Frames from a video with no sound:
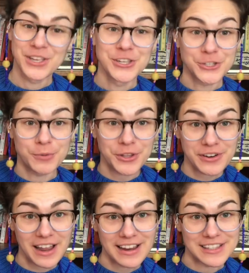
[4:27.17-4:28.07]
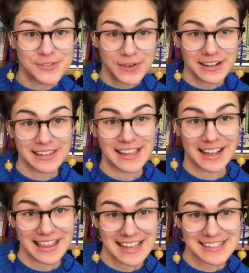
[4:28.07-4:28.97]
So Wuthering Heights, finally, a
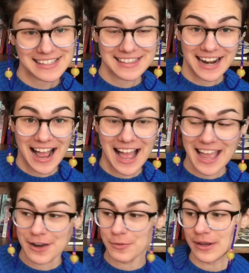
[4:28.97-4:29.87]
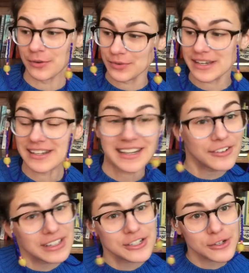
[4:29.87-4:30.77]
classic that I will read, and I
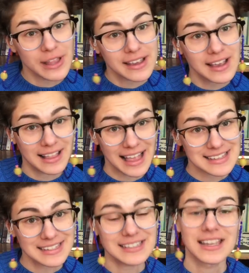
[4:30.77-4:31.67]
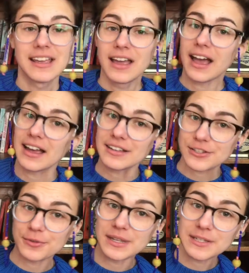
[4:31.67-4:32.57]
really do like classics, uh,
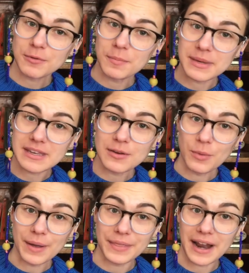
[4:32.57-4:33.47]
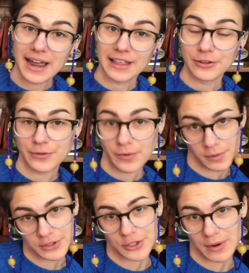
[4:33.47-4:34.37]
so this will be one that I look
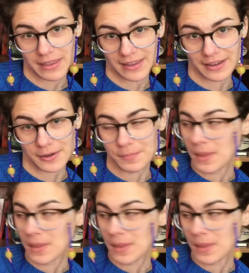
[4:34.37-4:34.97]
forward to, I think.